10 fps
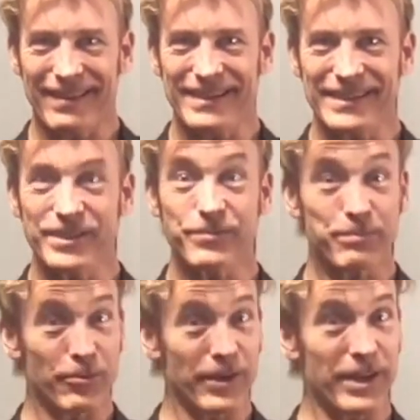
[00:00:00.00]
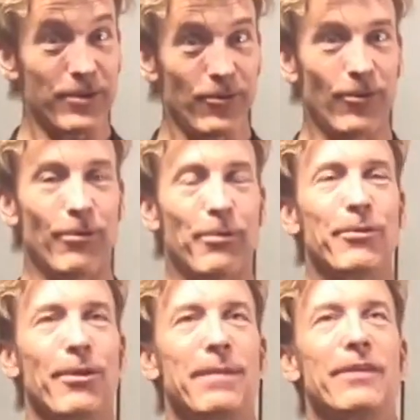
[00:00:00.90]
This is pretty cool what
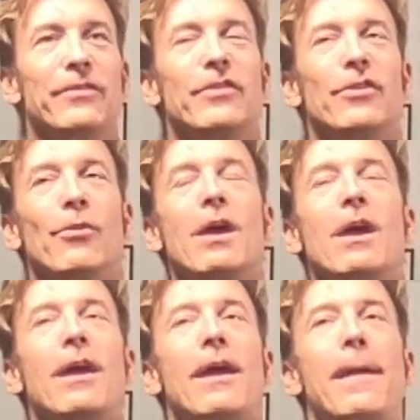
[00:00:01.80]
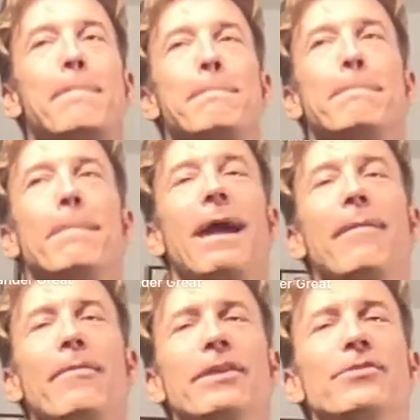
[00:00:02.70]
we're about to do. Um,
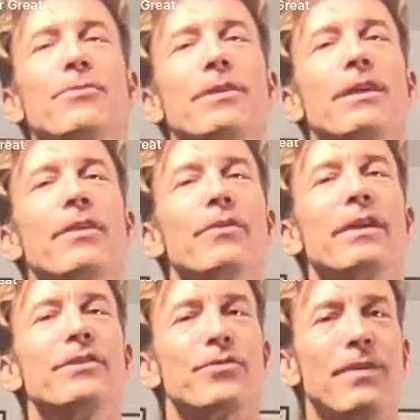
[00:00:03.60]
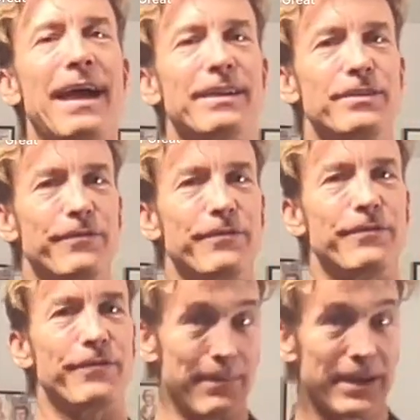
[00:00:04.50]
I want to do another interactive
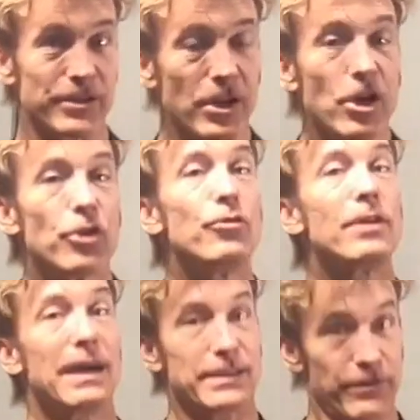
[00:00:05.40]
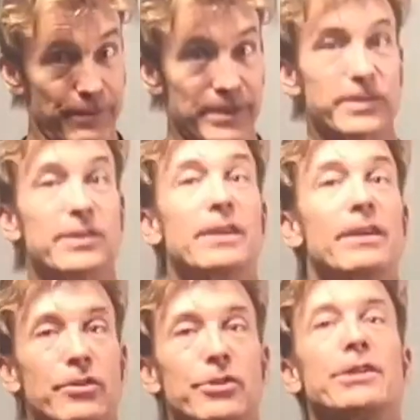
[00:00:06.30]
thing because you guys have been sitting in your